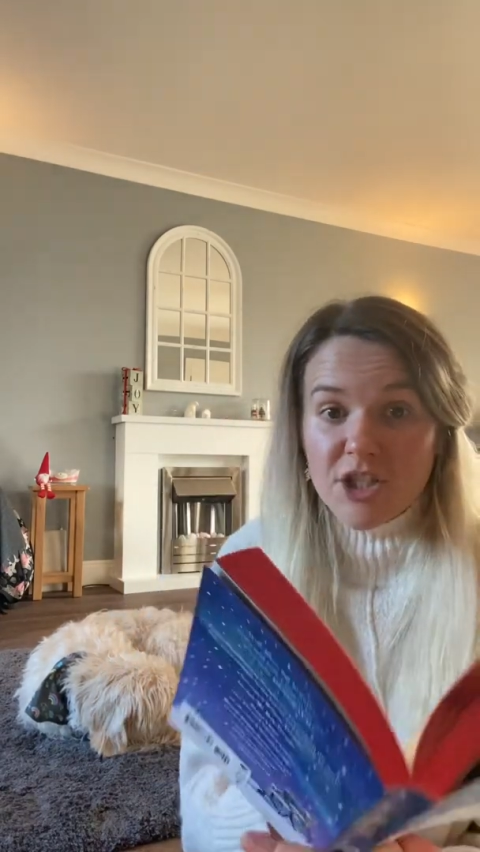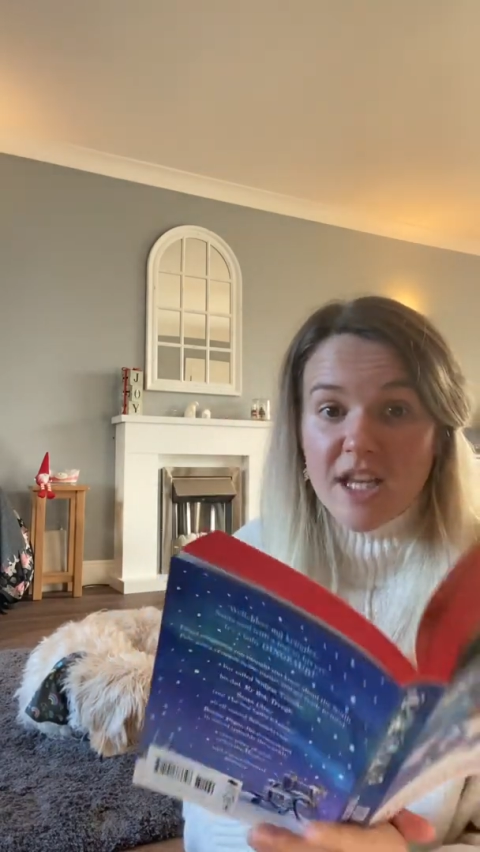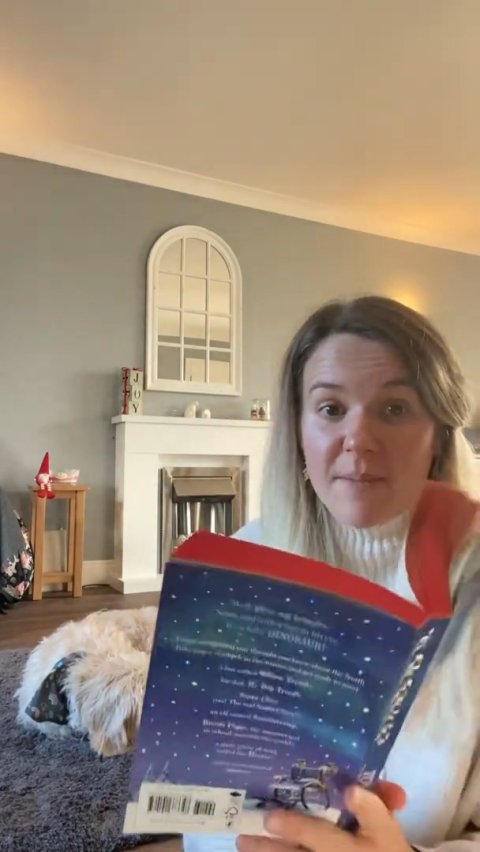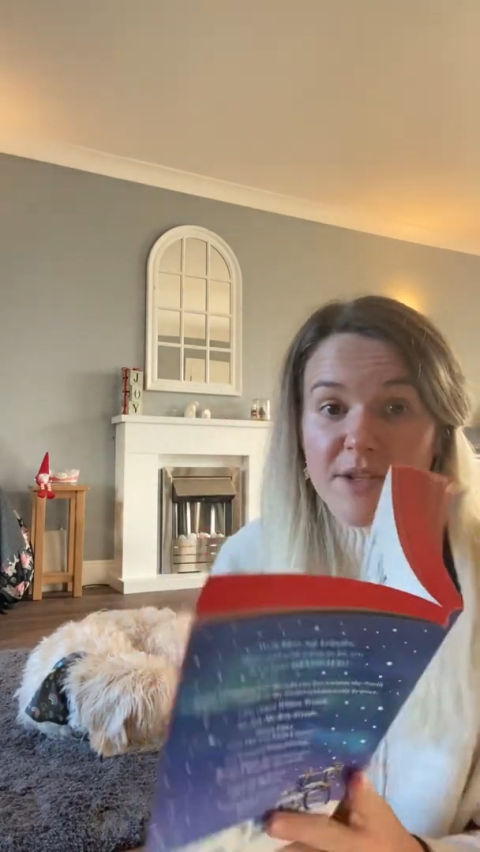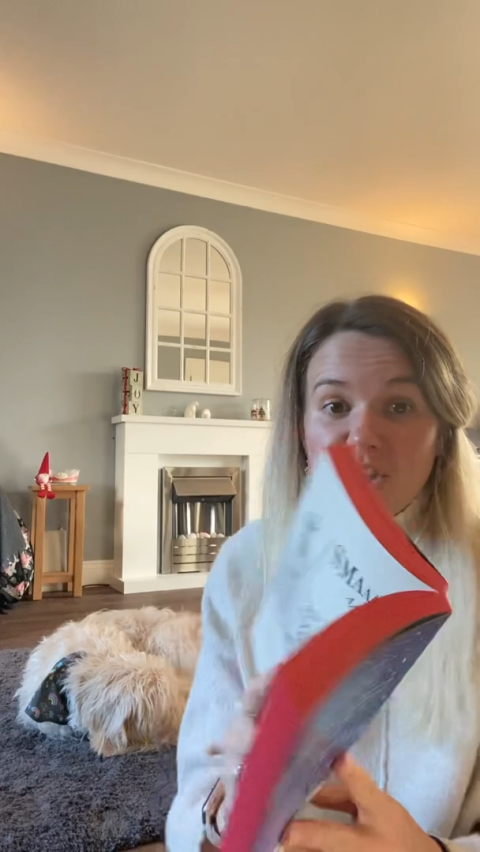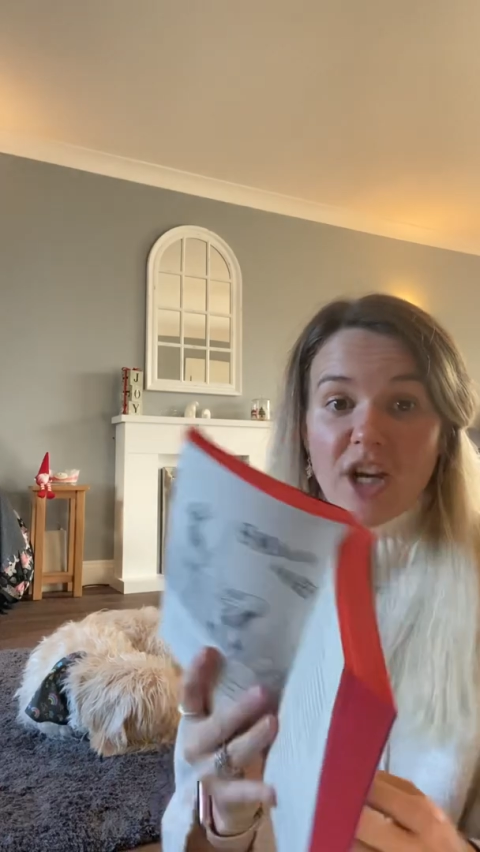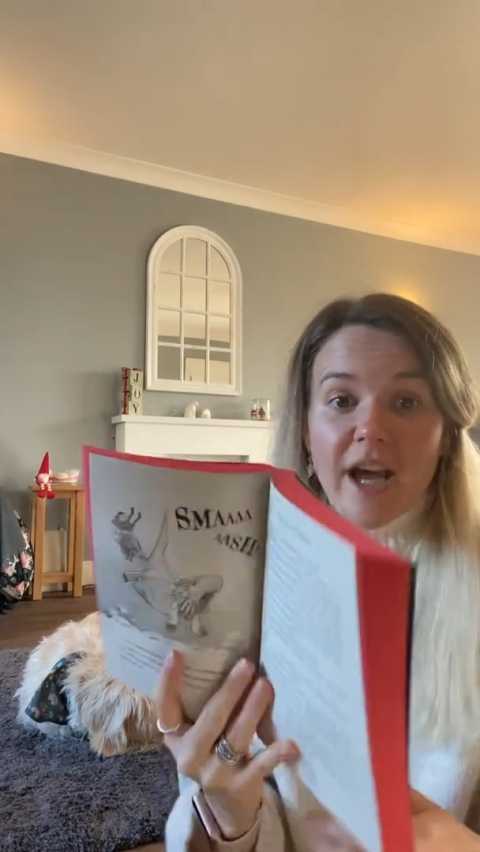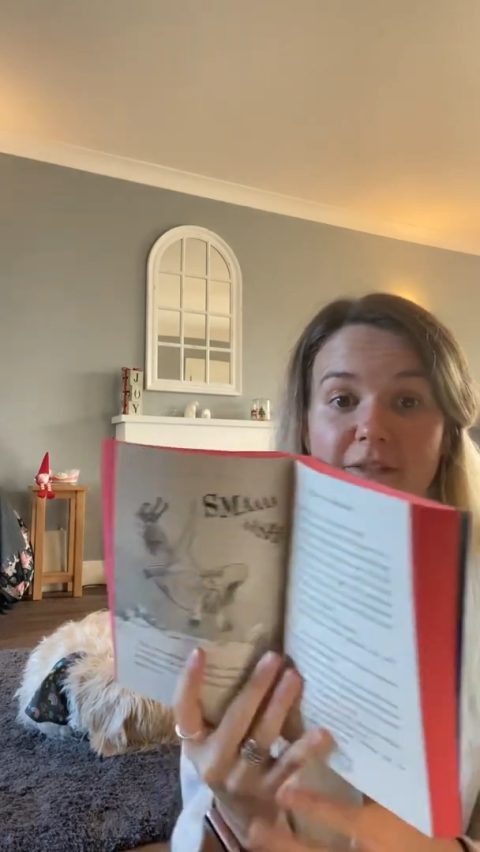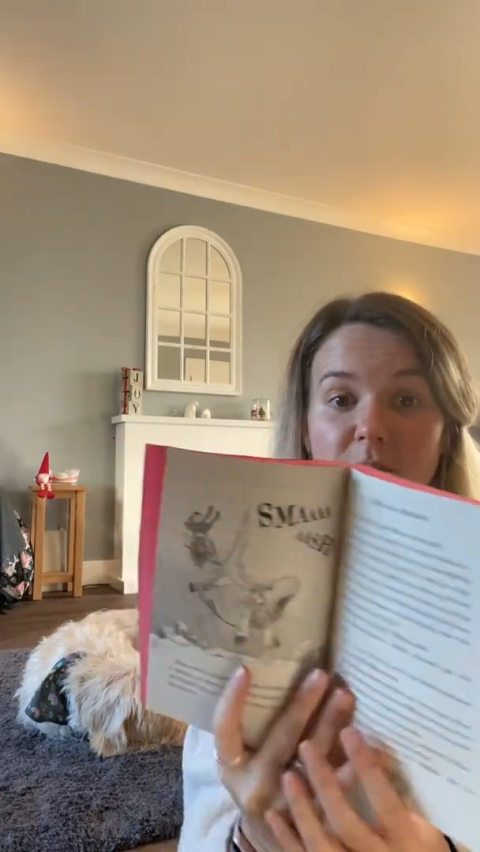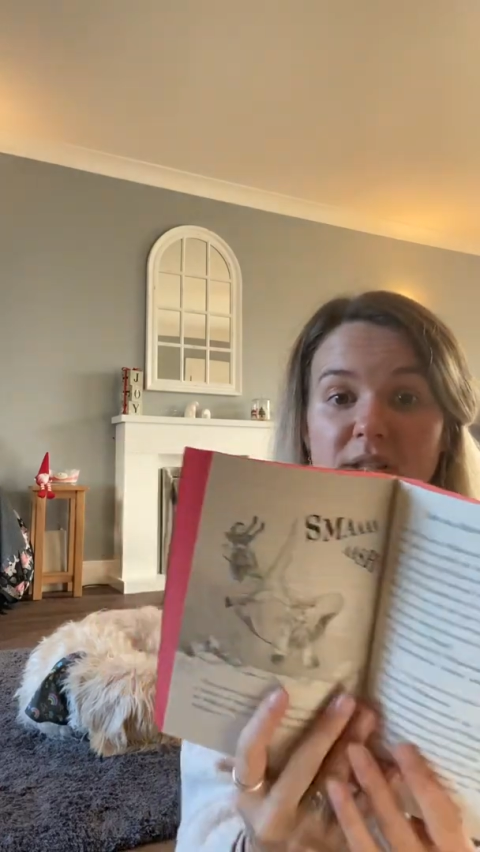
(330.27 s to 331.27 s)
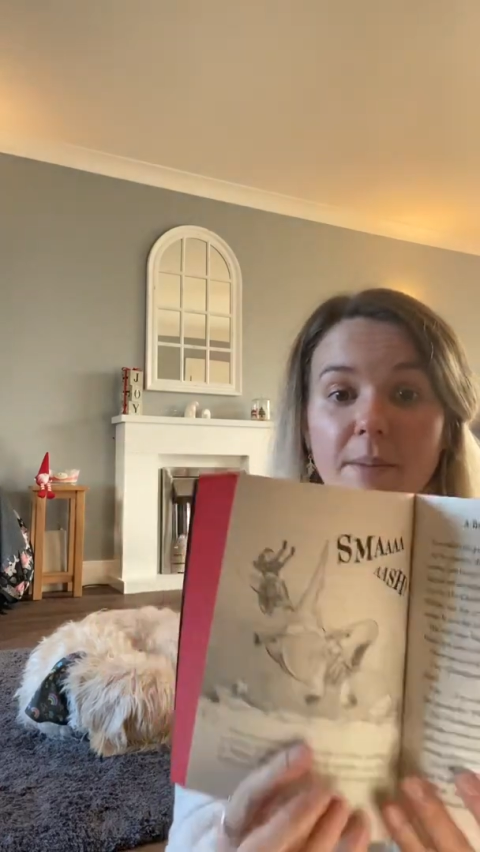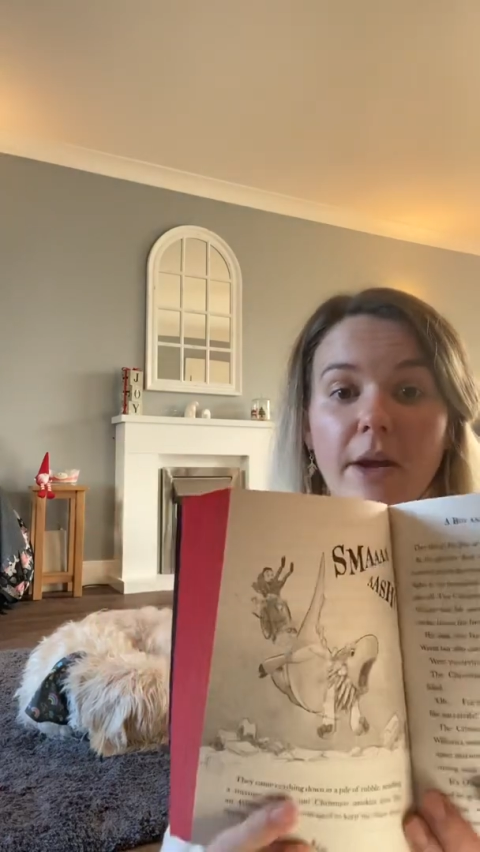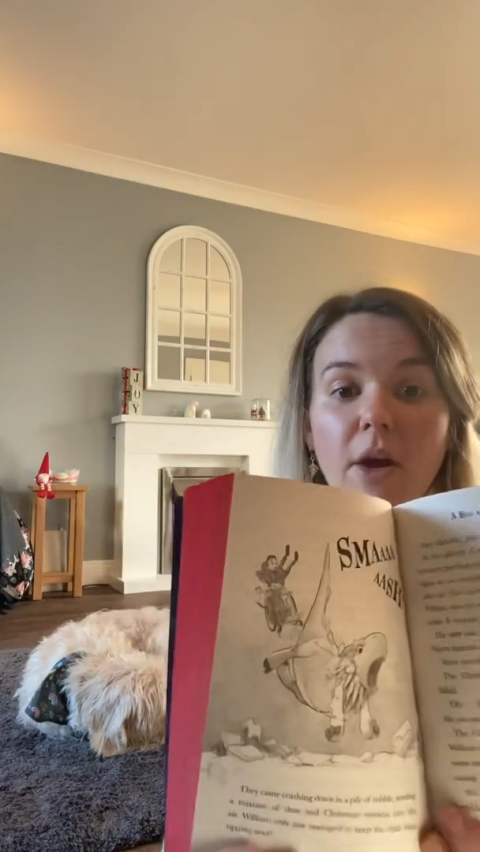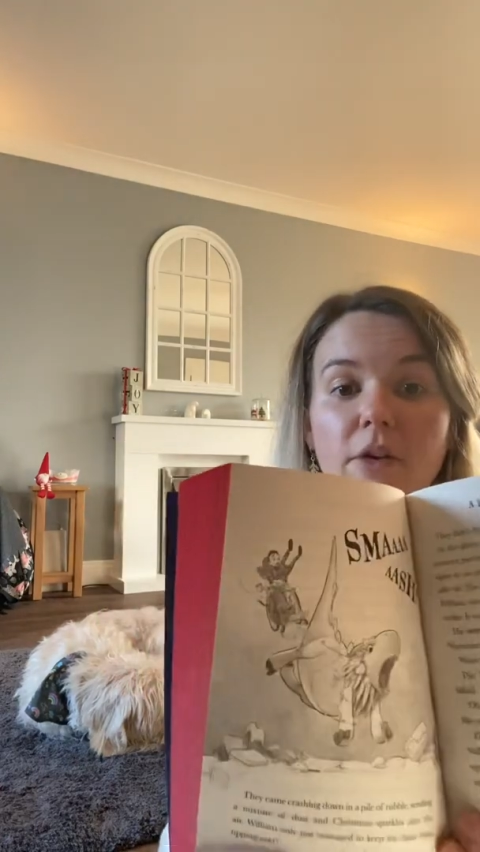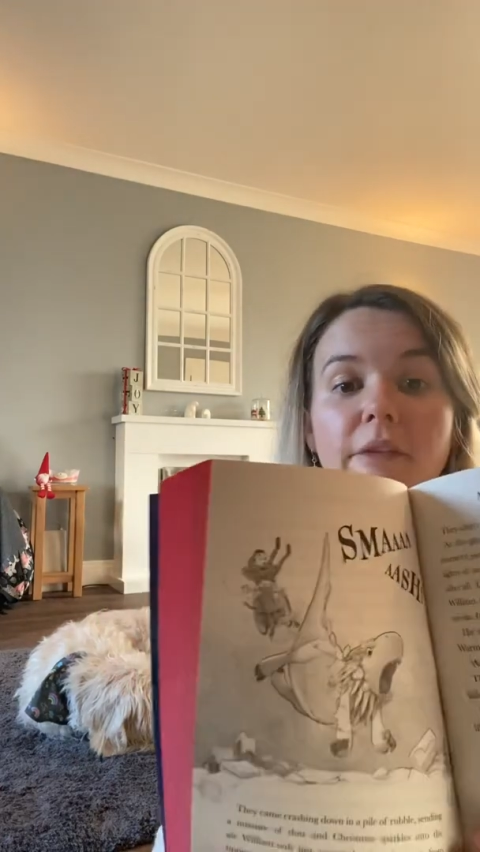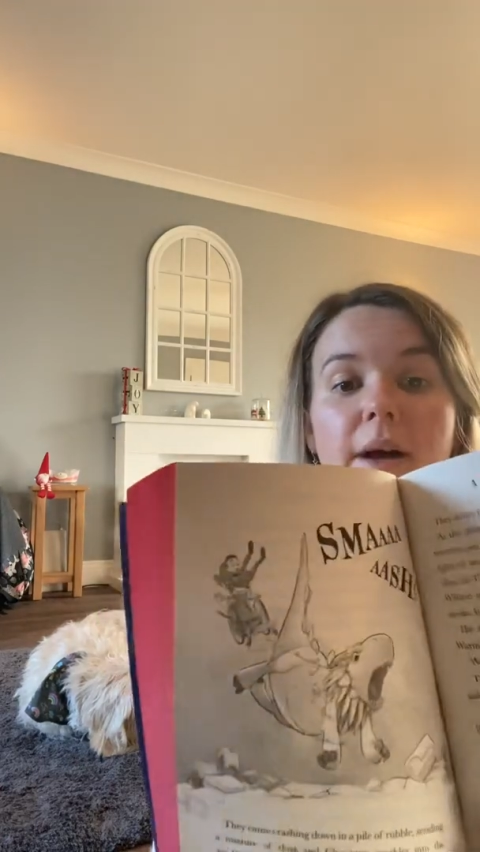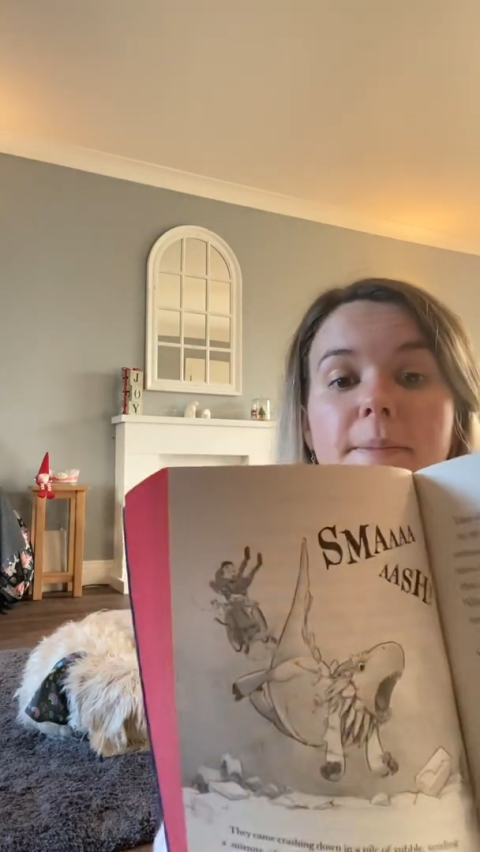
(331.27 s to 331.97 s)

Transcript: keep his chair from tipping over.